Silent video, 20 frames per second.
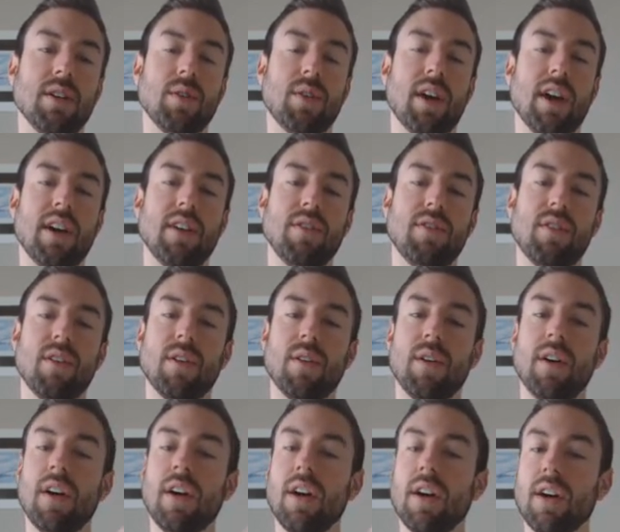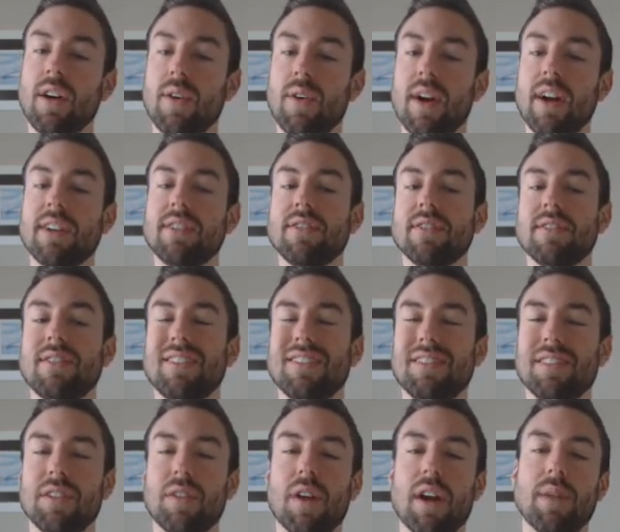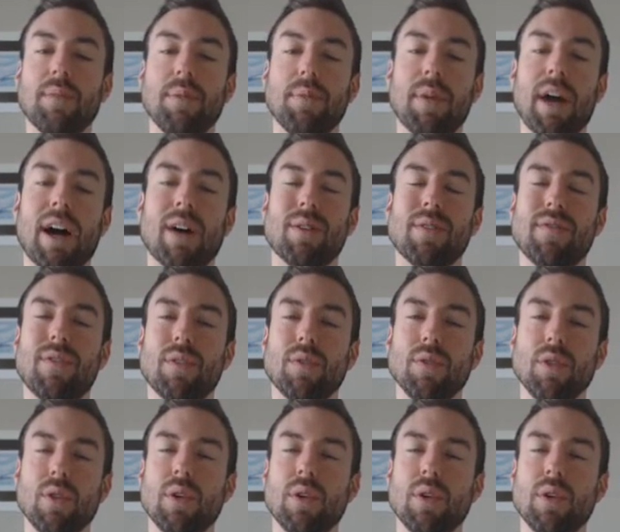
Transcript: Okay. So Craigslist is incredibly powerful.